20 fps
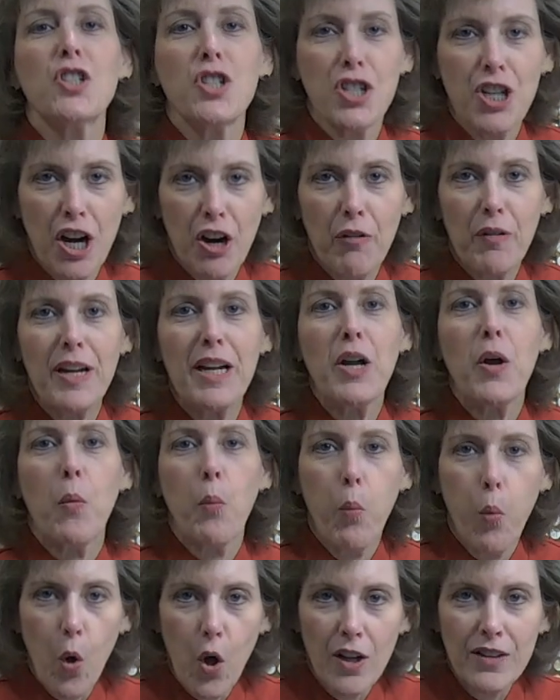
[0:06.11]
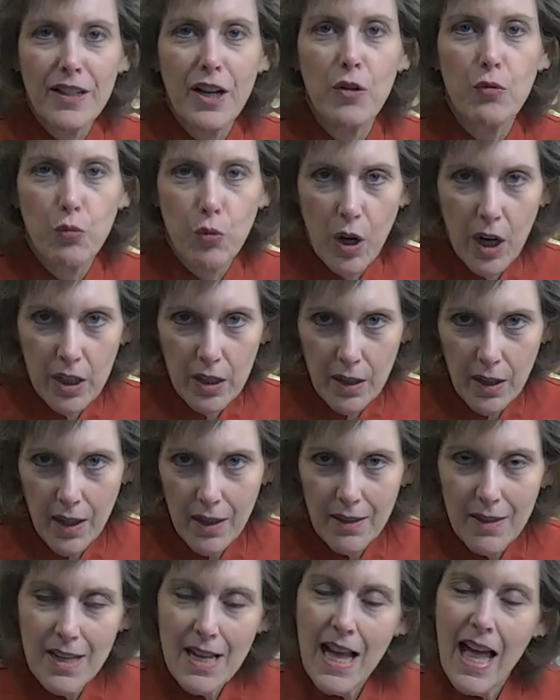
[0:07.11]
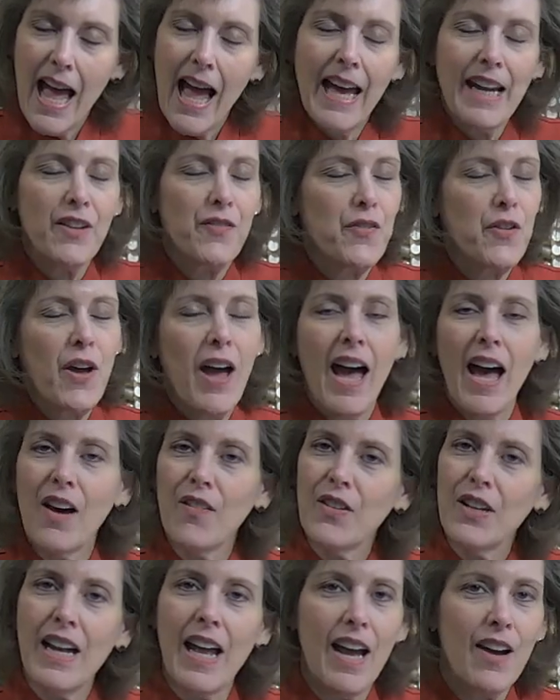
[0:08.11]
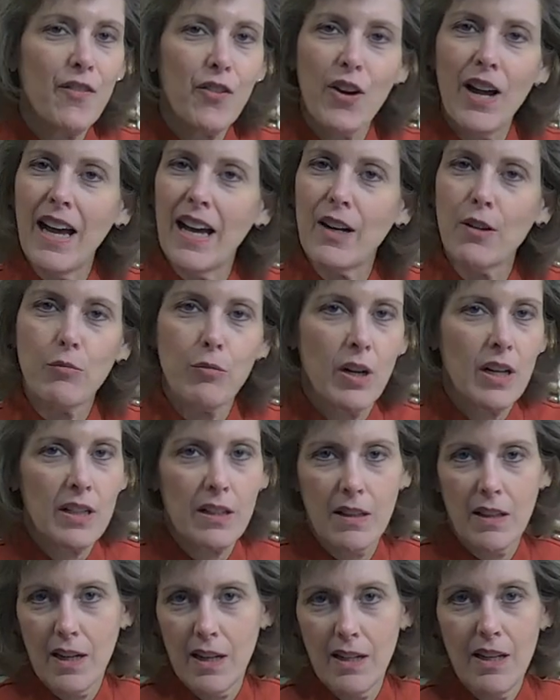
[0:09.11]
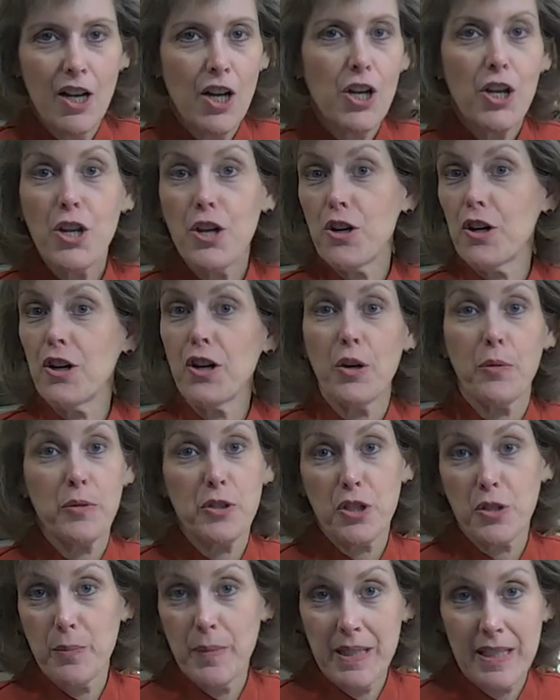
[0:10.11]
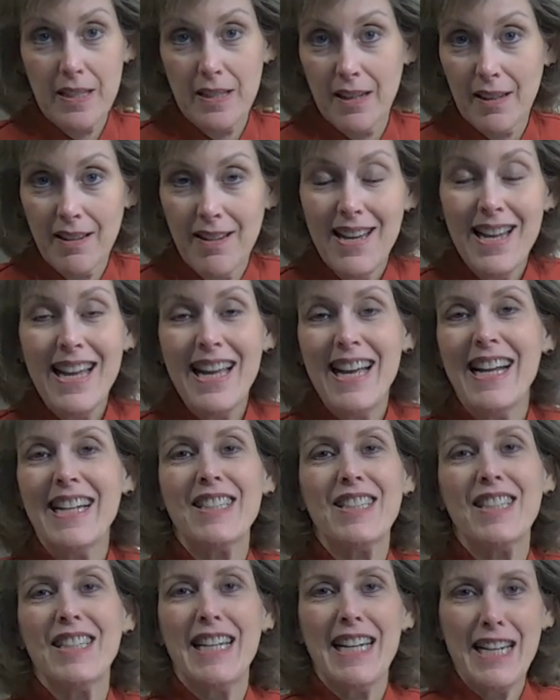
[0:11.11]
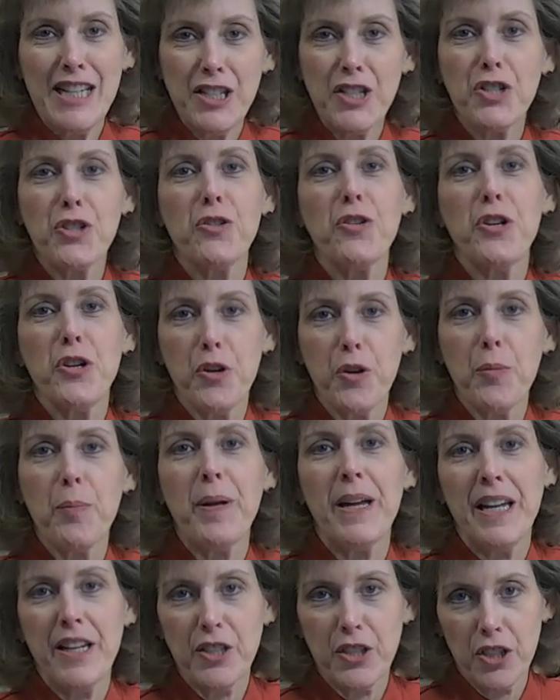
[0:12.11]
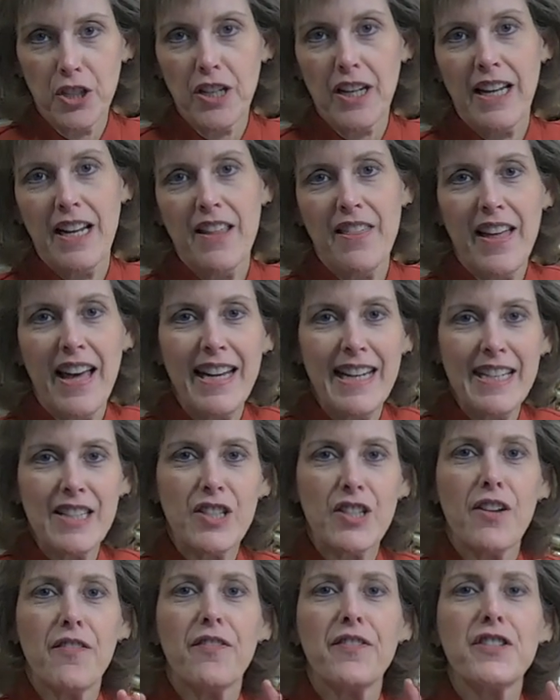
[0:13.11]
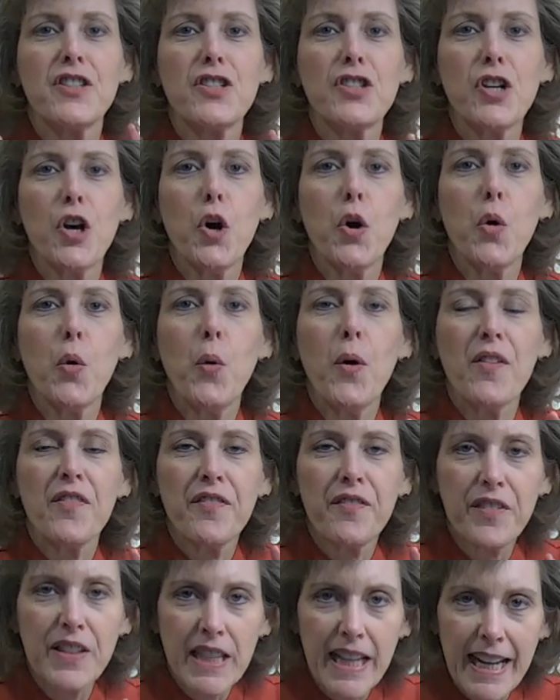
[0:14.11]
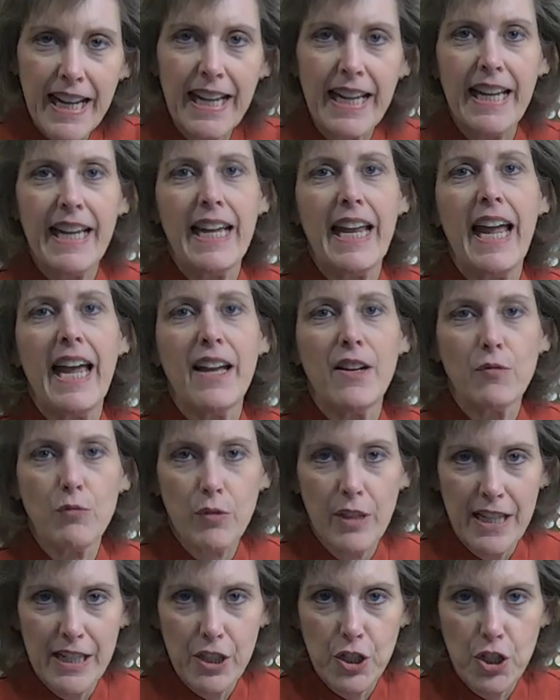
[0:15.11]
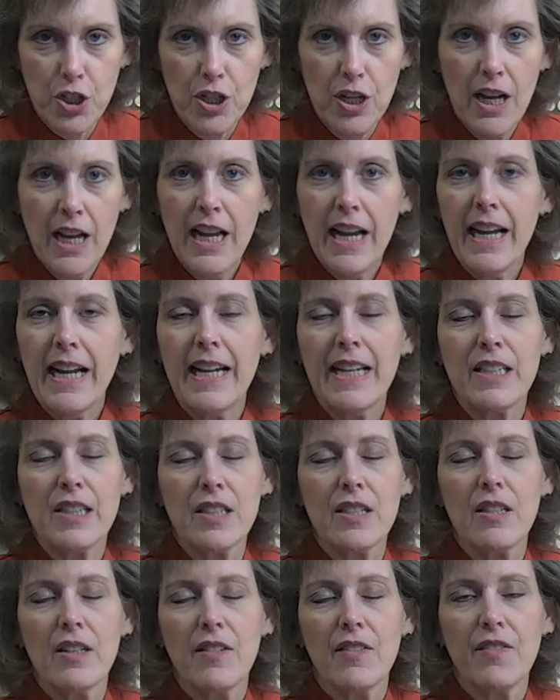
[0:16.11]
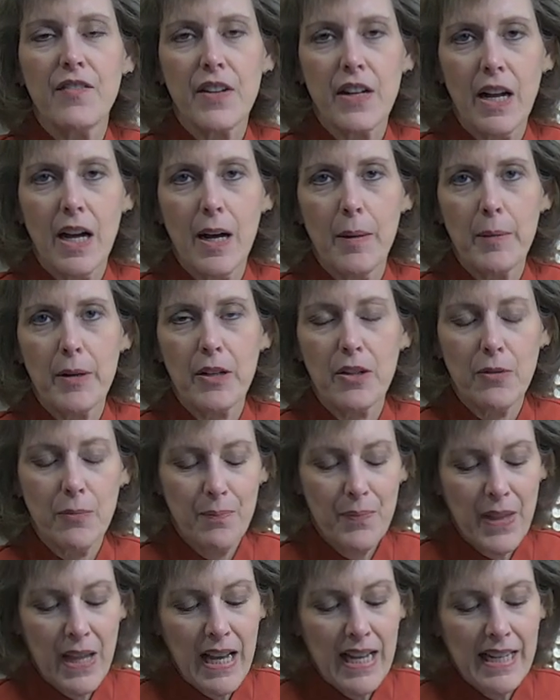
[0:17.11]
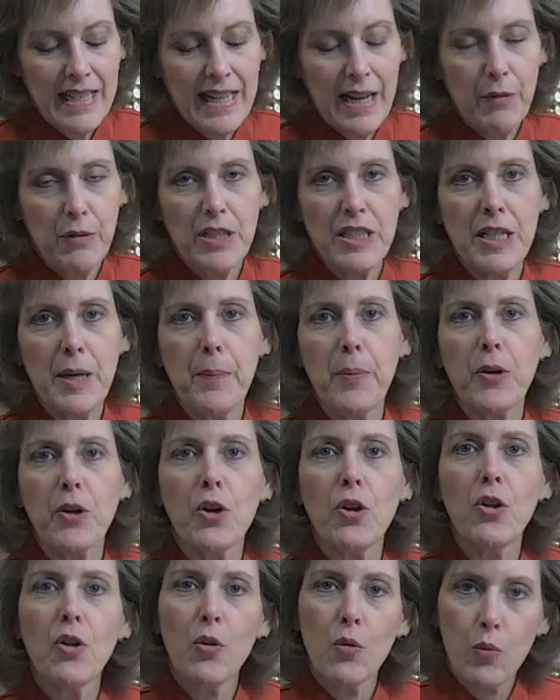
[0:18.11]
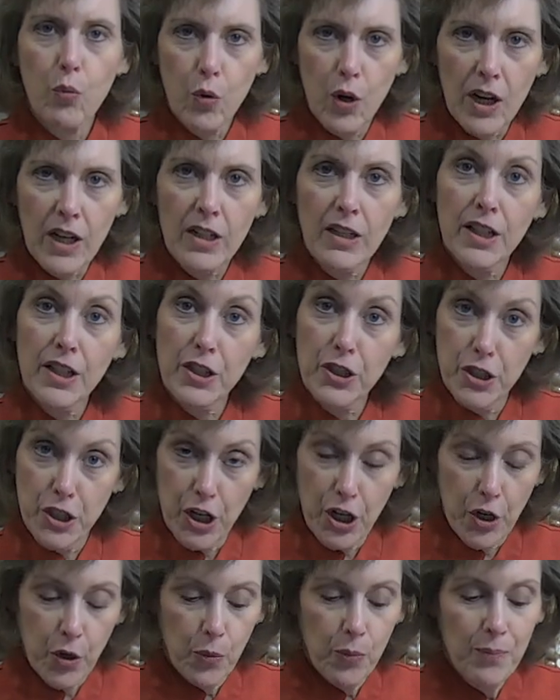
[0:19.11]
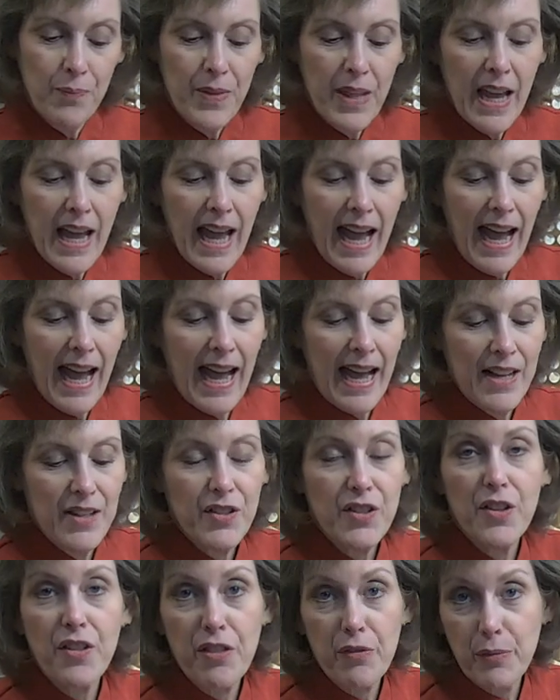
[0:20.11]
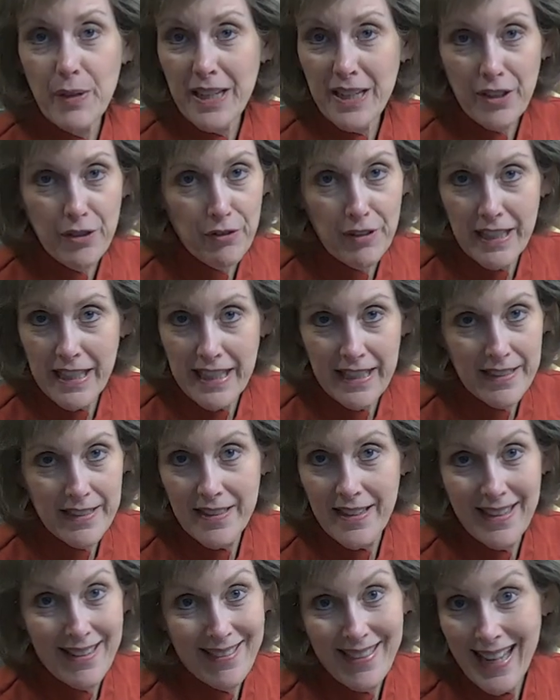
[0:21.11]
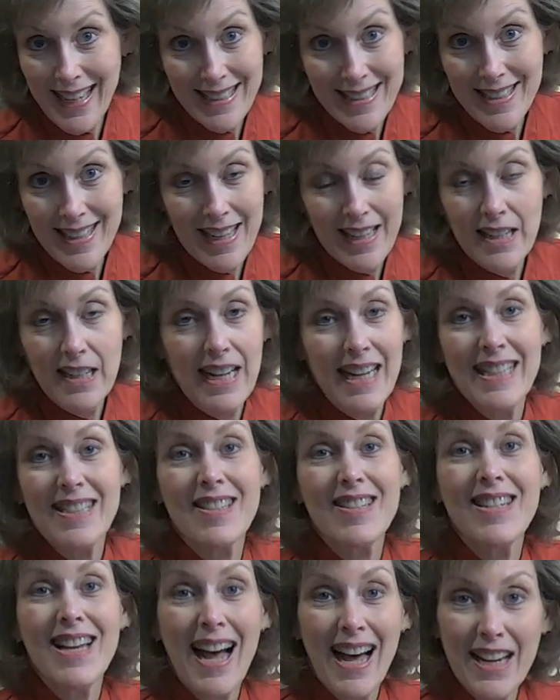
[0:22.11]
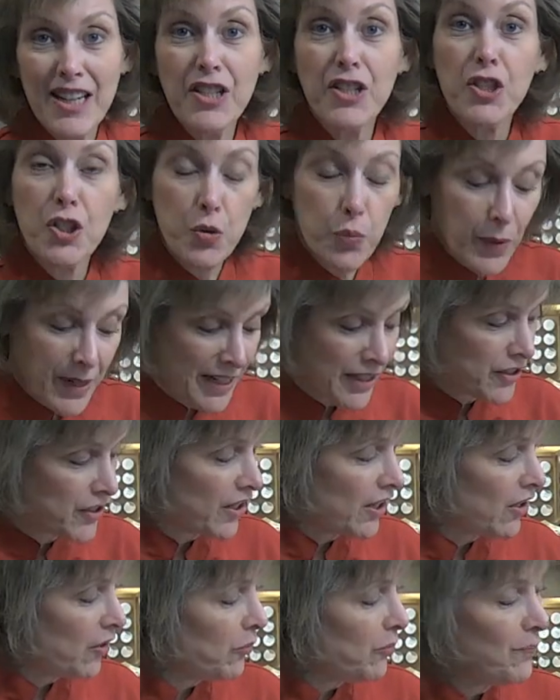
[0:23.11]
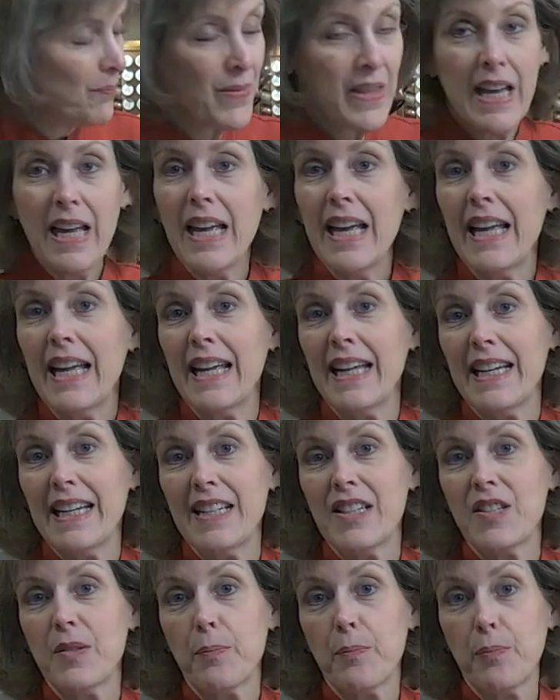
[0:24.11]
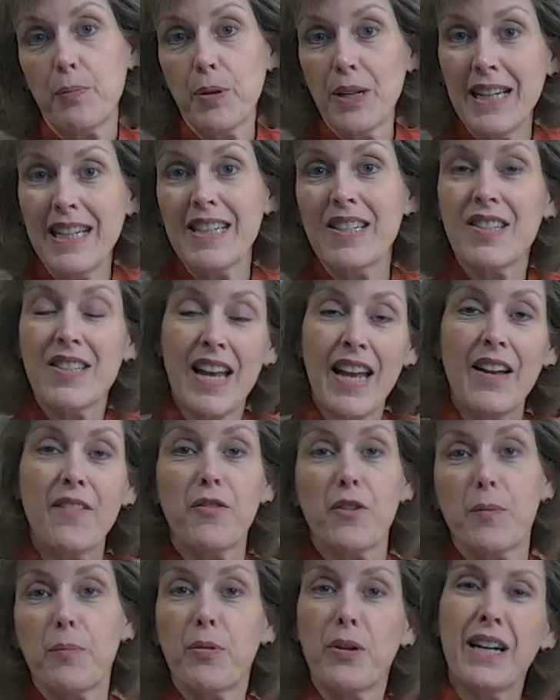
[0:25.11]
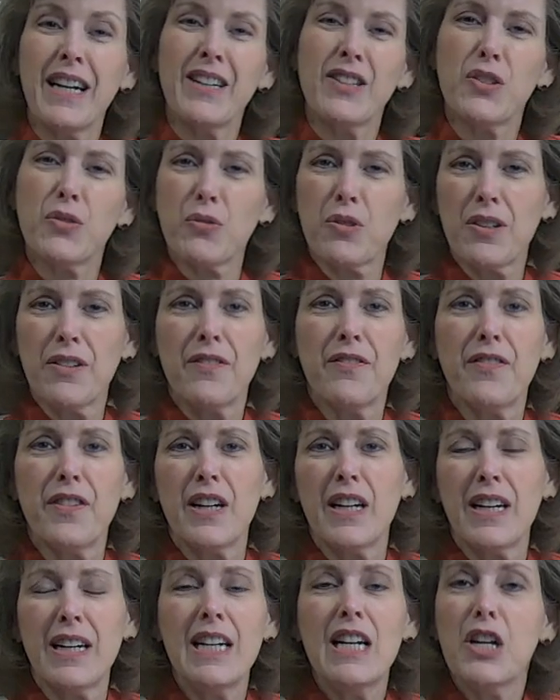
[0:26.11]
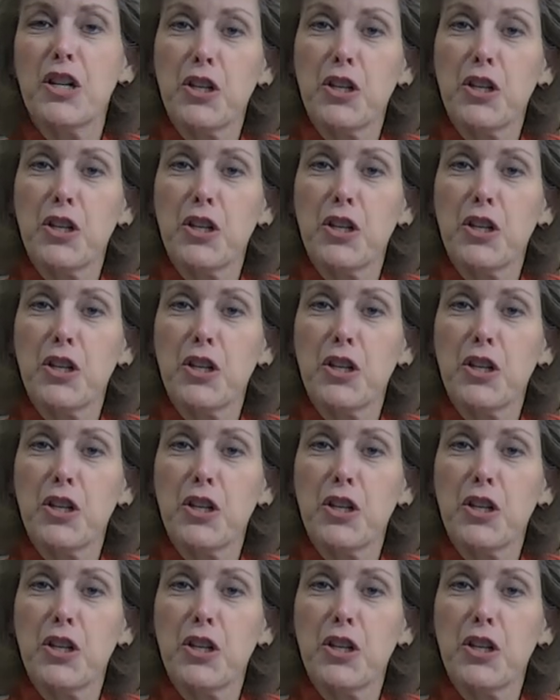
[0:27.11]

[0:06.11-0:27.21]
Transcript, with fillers: cherry walnut rugala. And if you haven't ever had a rugala, you don't know what you're missing. It's an Eastern European cookie that is so flaky and rich. It's phenomenal. Now, a typical rugala dough has three ingredients in it. That's it. It's not a sweet dough. It is pretty savory, pretty sort of uh,